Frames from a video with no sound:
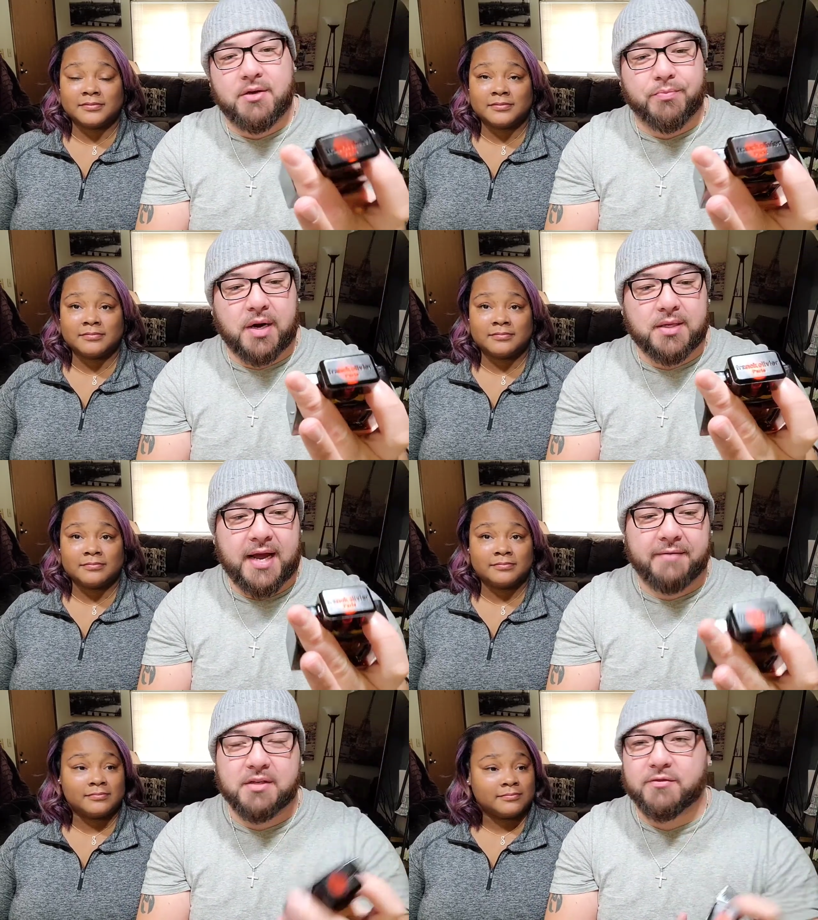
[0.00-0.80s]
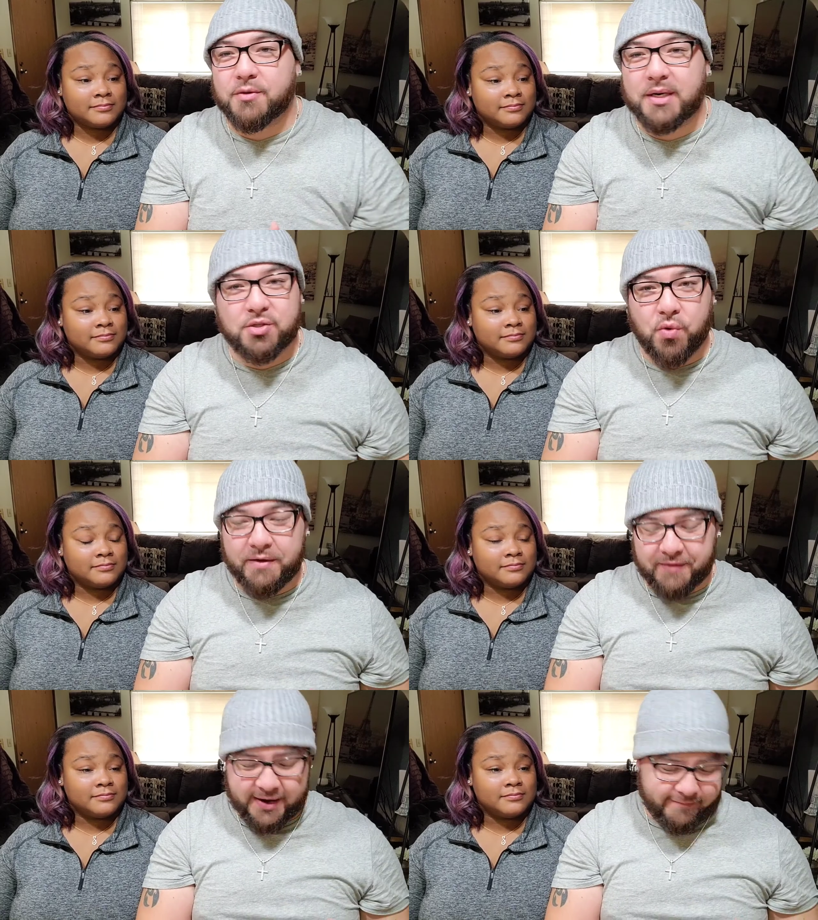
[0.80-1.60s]
Speaker 1: You can probably have this for about
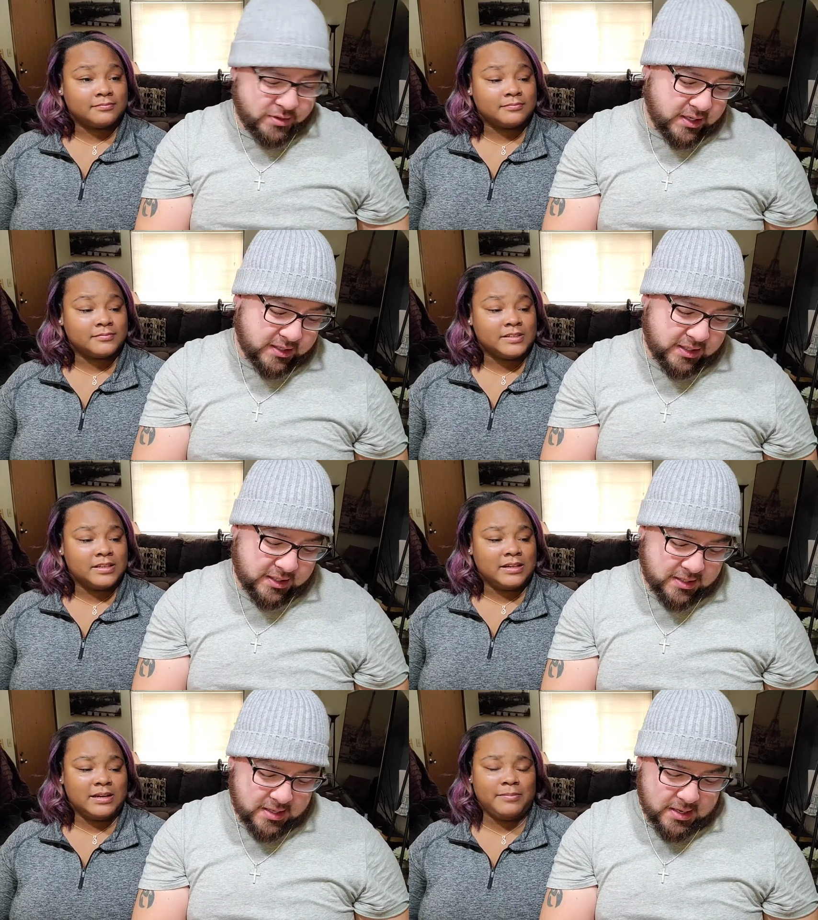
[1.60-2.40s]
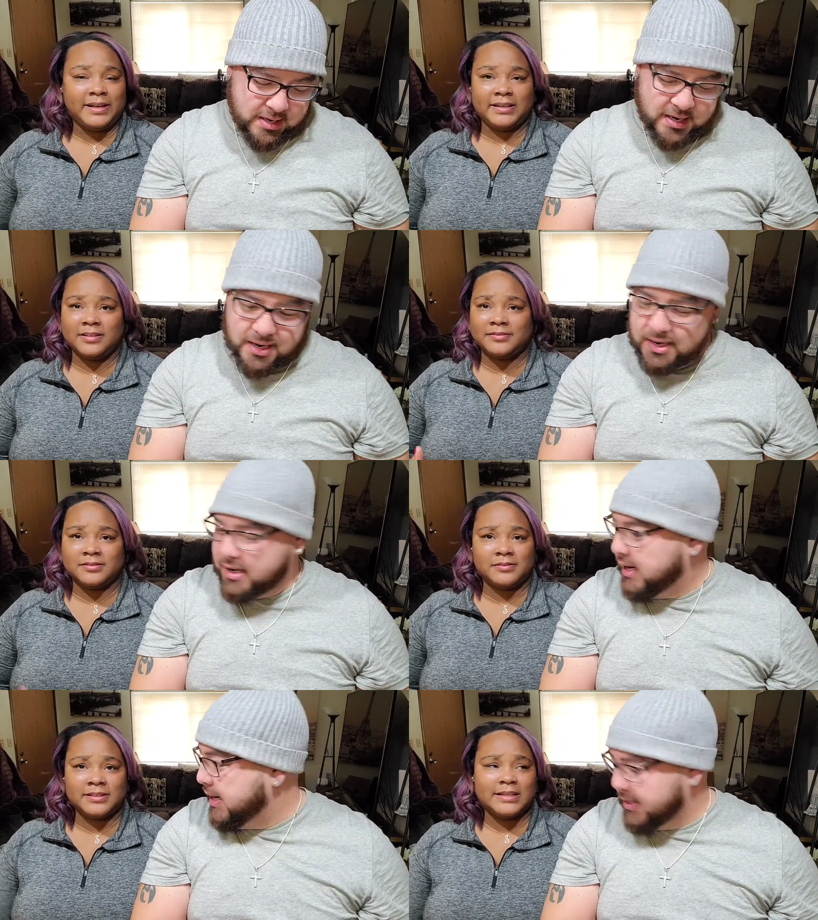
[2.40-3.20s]
25 bucks.
Speaker 2: I might have to
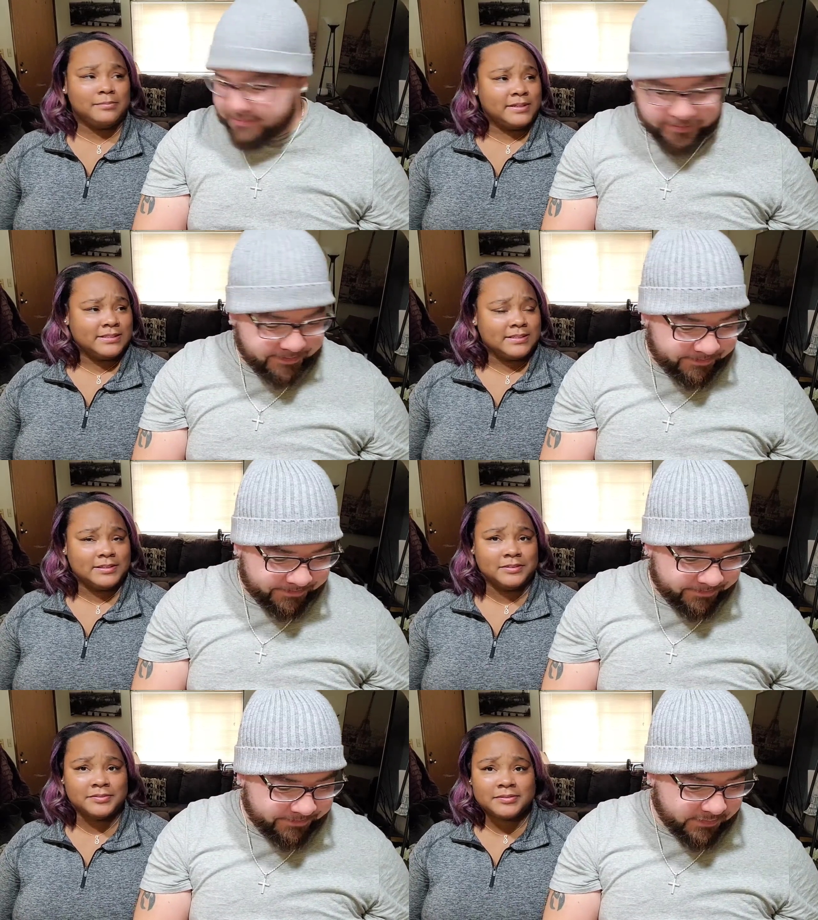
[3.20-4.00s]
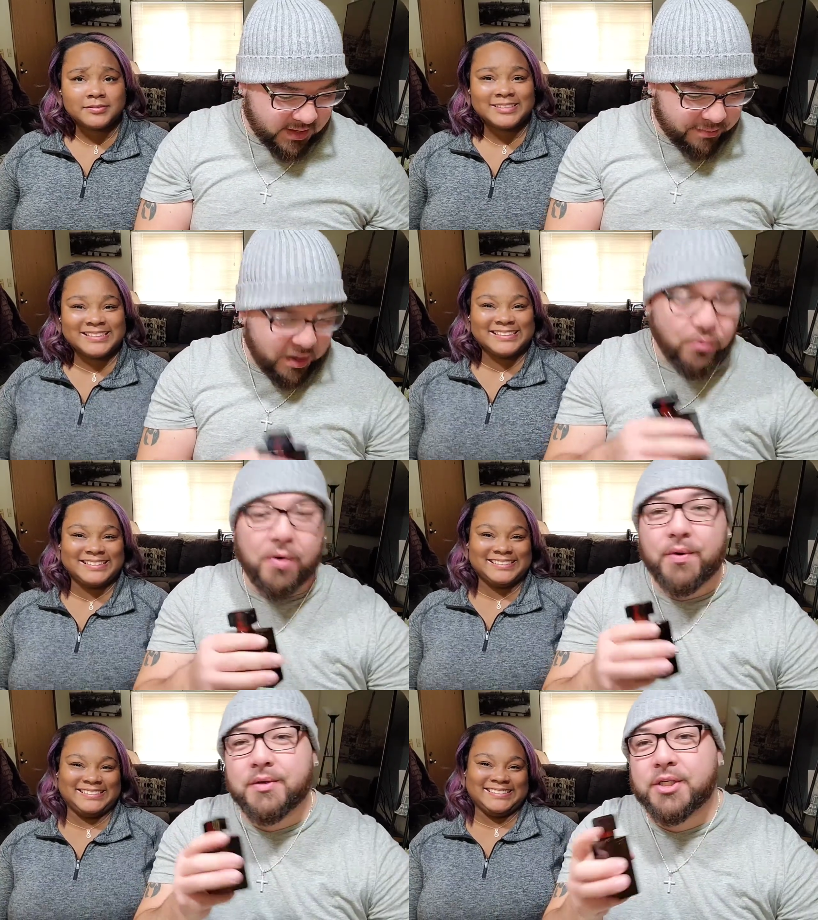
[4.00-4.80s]
wear um, that myself.
Speaker 1: But what
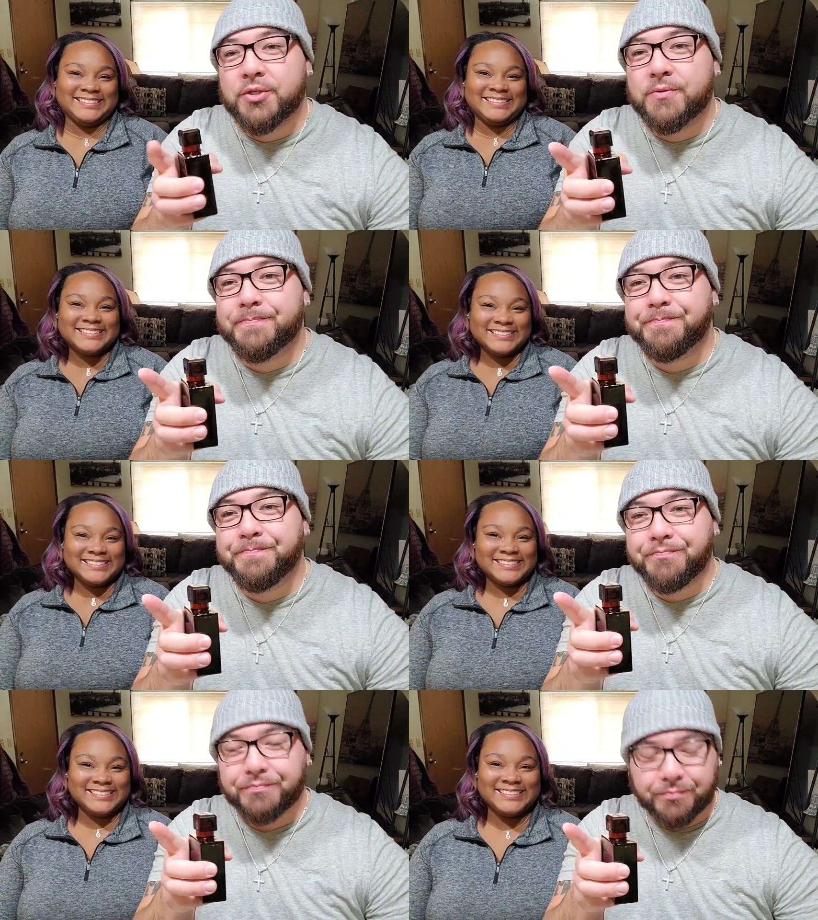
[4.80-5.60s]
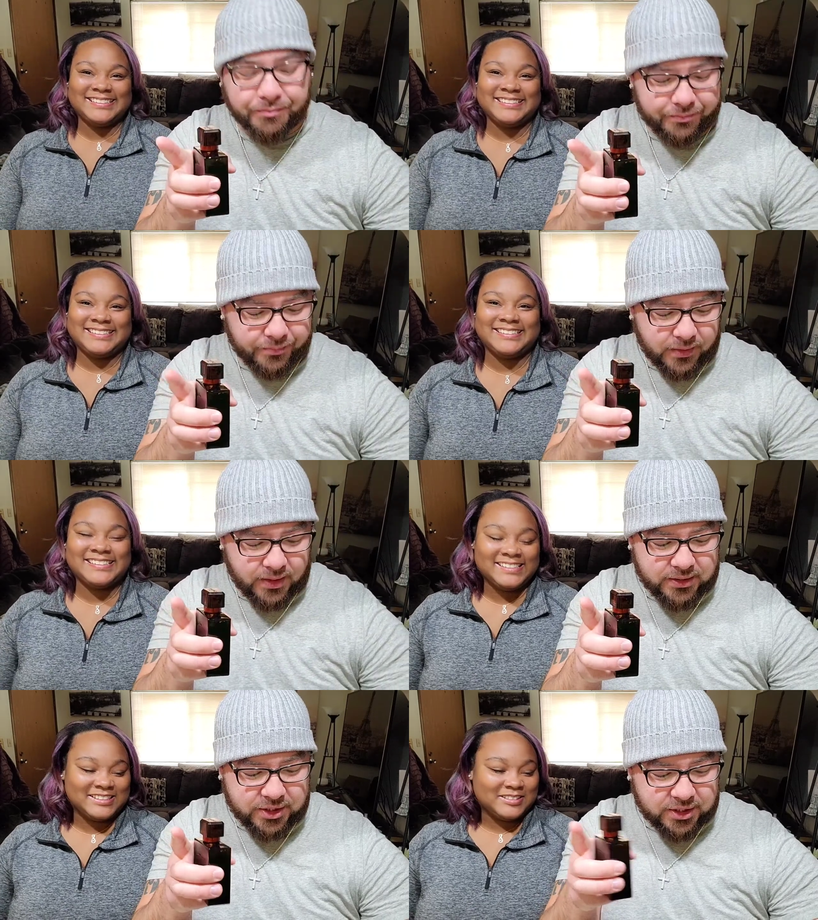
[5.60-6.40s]
we'll do,
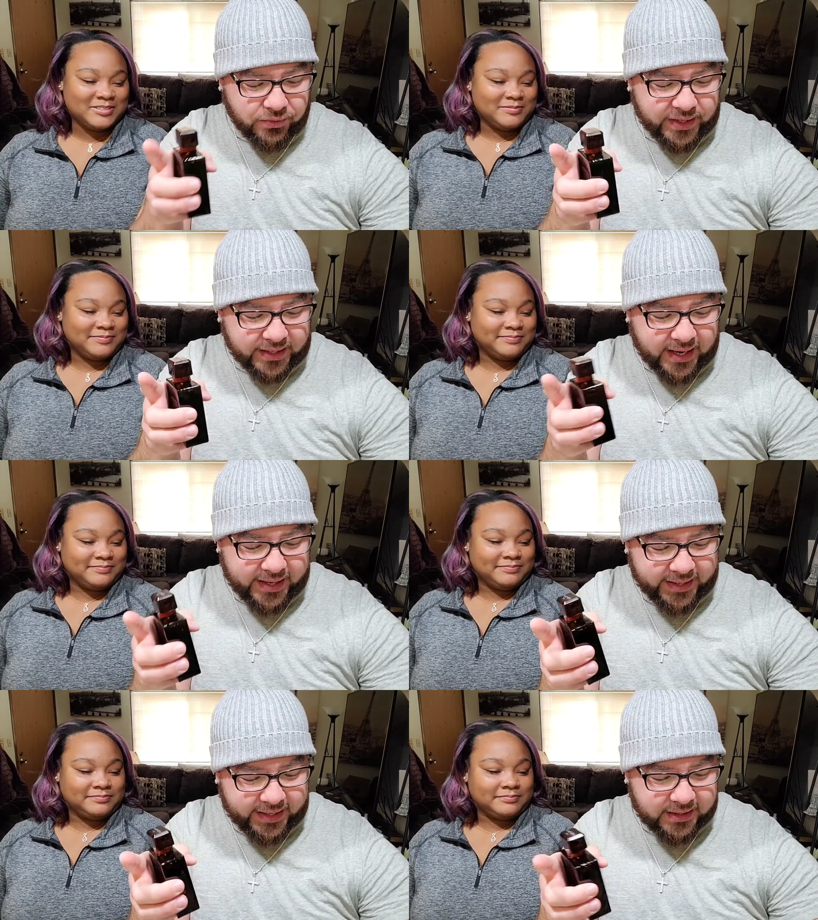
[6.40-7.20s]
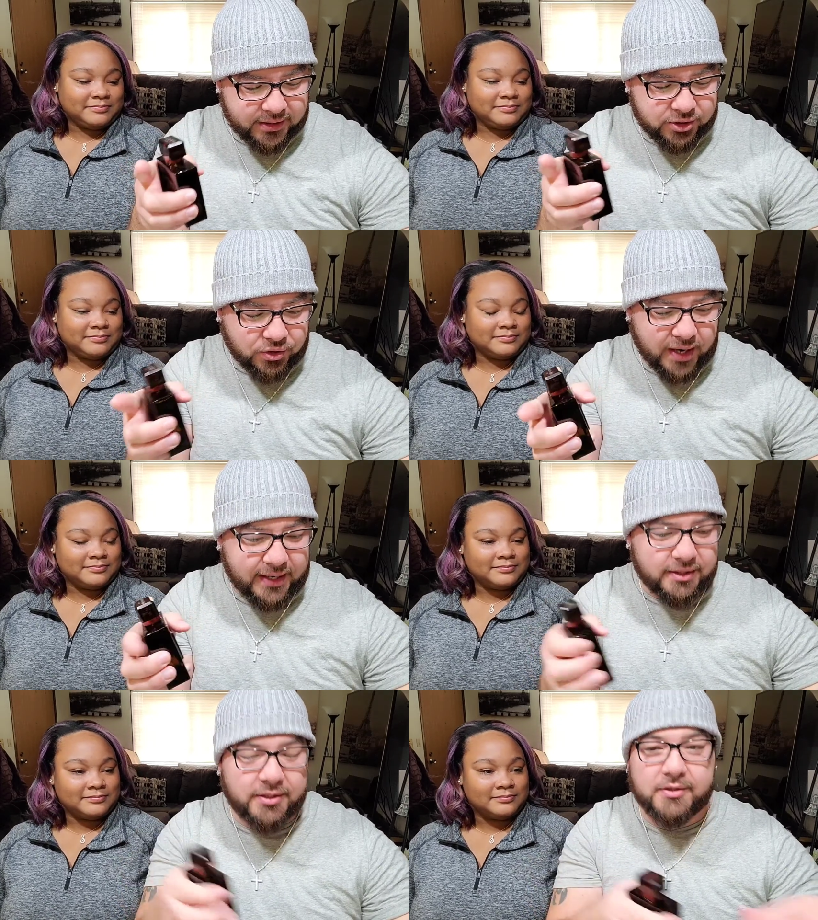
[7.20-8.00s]
just so we can kind of get a little dried
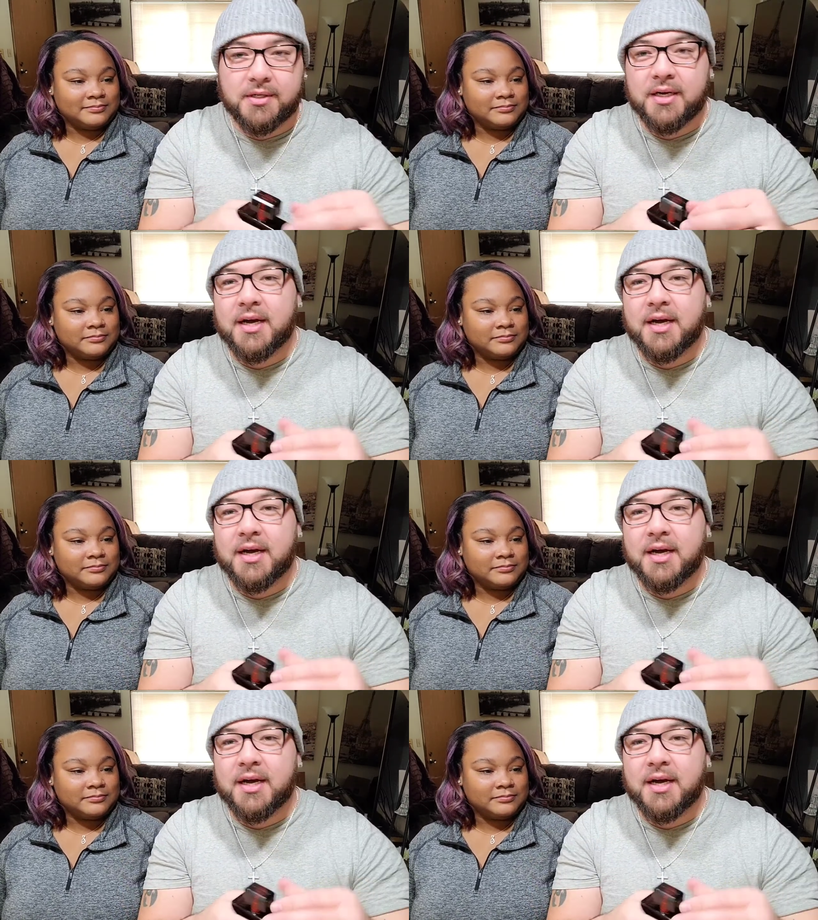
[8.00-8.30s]
on too,